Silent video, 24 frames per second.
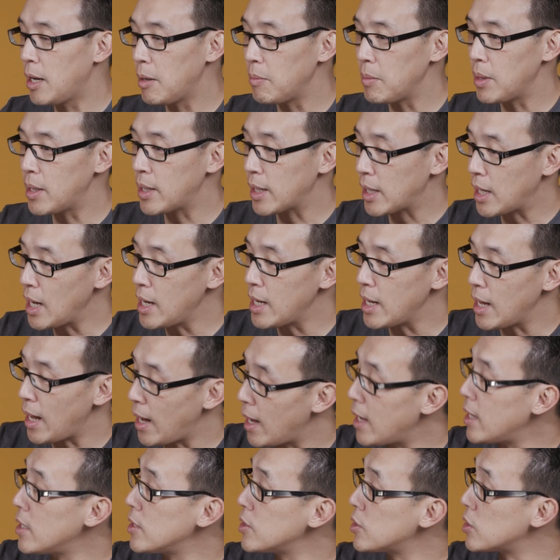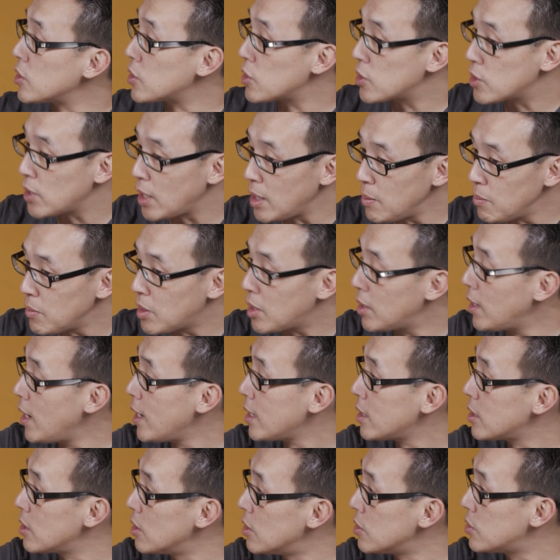Um, and again, it has the same
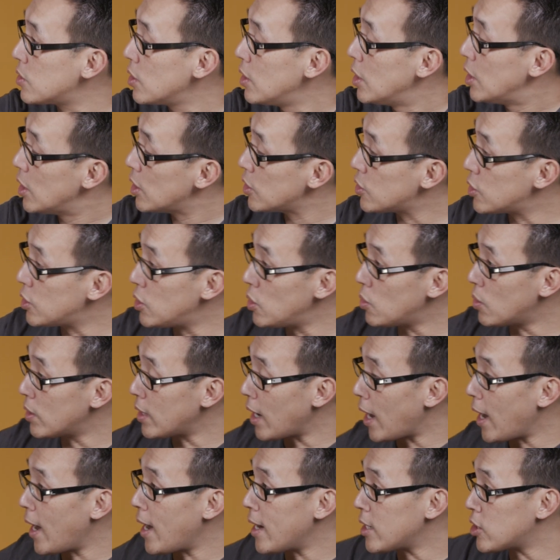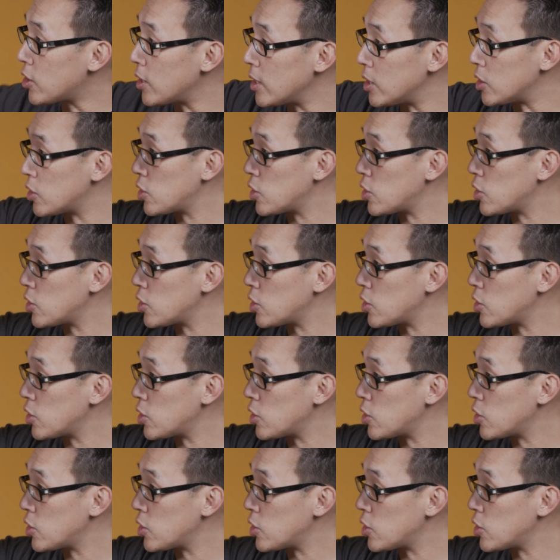connectors, so you can actually